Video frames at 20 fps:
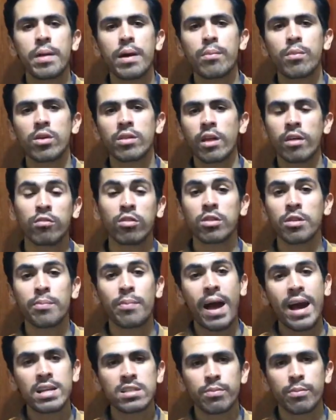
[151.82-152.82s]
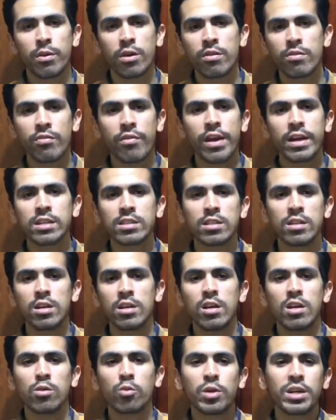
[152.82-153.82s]
remember that for the past perfect,
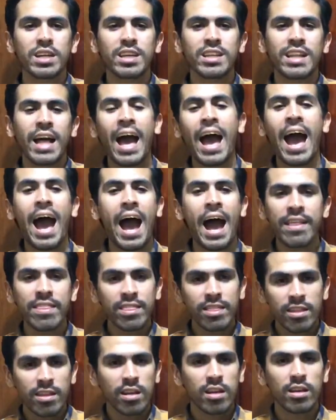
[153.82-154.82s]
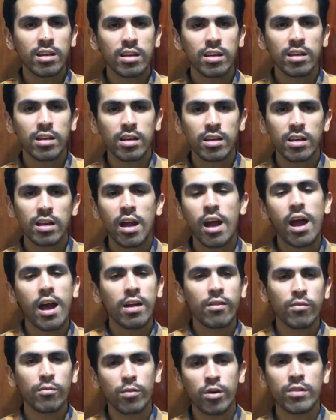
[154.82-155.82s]
we need had,
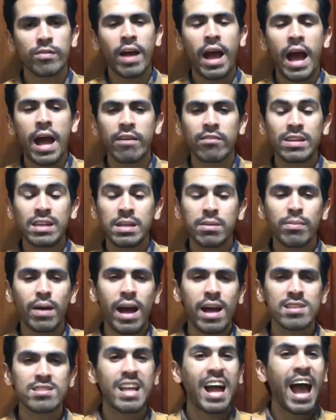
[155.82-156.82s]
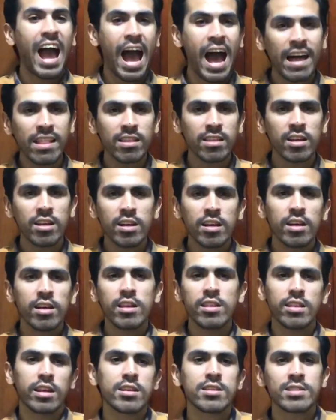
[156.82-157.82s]
verb had in past, had,
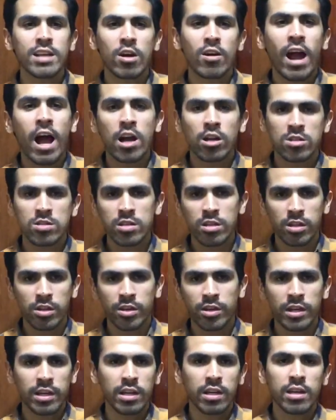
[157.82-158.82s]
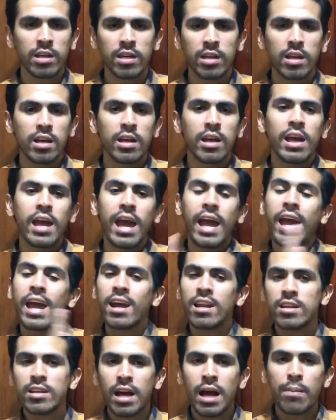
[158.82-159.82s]
that is our auxiliary,
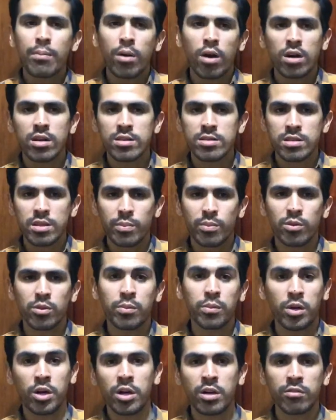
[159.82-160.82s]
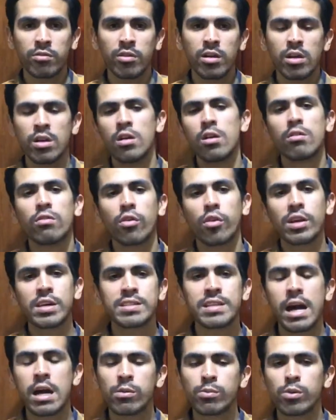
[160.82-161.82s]
and a participle verb. For
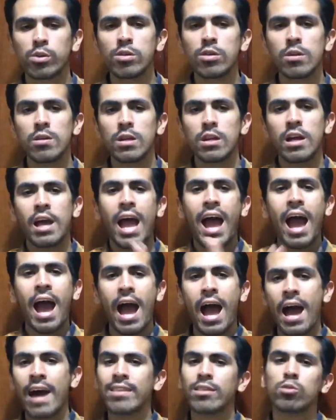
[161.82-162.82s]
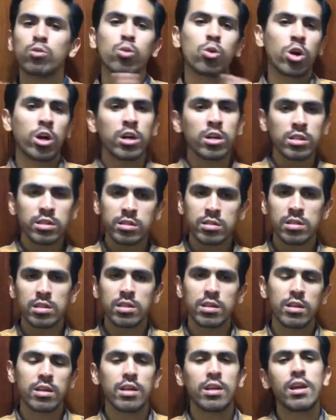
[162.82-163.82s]
example, had worked,
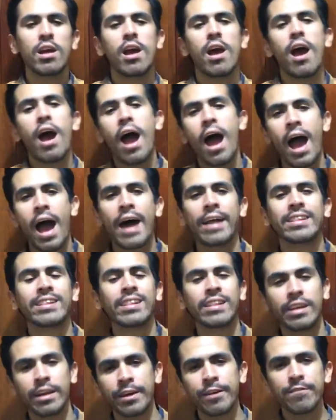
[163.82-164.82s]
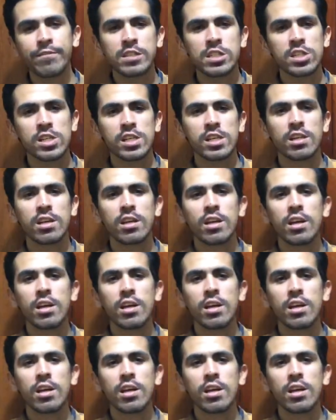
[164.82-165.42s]
had lived,